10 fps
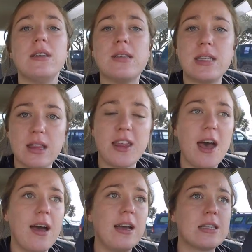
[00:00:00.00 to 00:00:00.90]
You sit
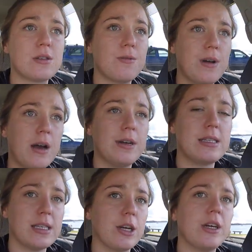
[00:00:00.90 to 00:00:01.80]
there, it's very
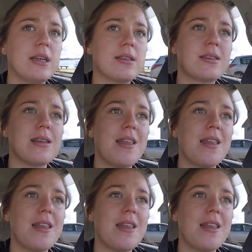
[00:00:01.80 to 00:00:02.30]
serious.